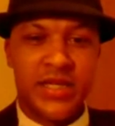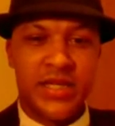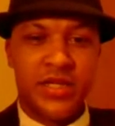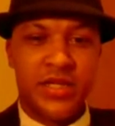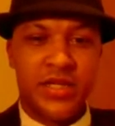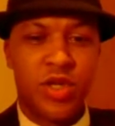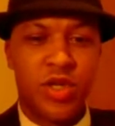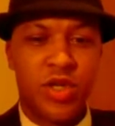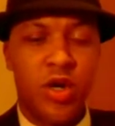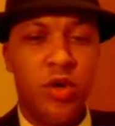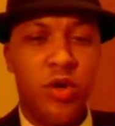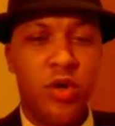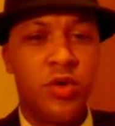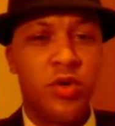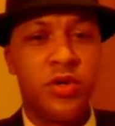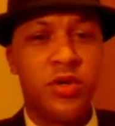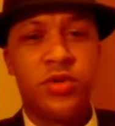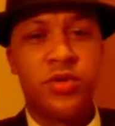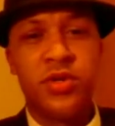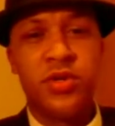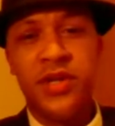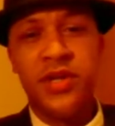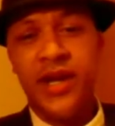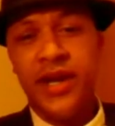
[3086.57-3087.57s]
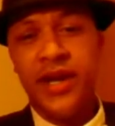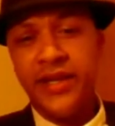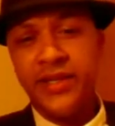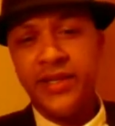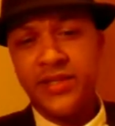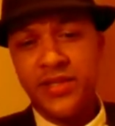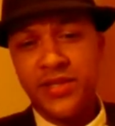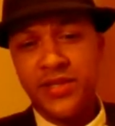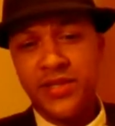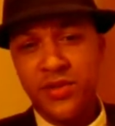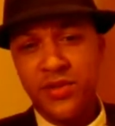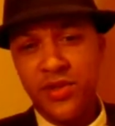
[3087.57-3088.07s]
So, good
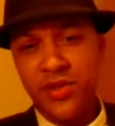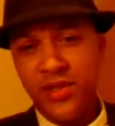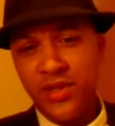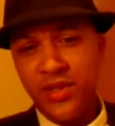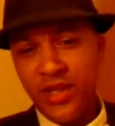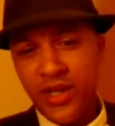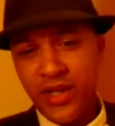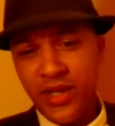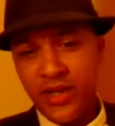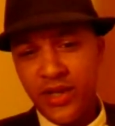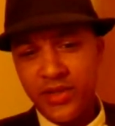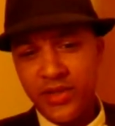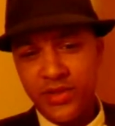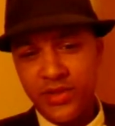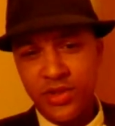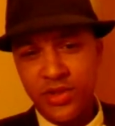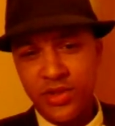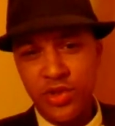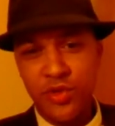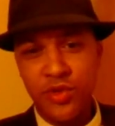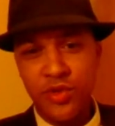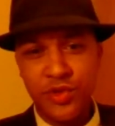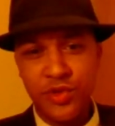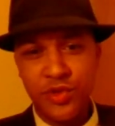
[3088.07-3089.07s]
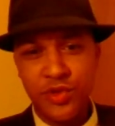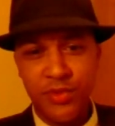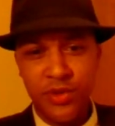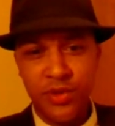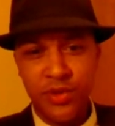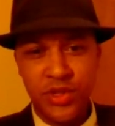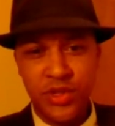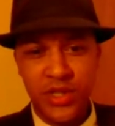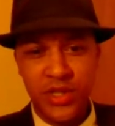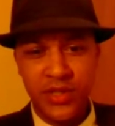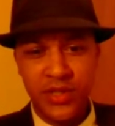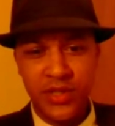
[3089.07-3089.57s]
night, good luck, snoochy
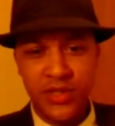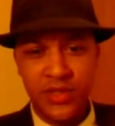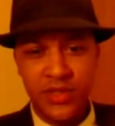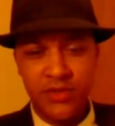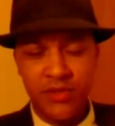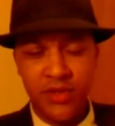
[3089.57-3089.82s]
boochies,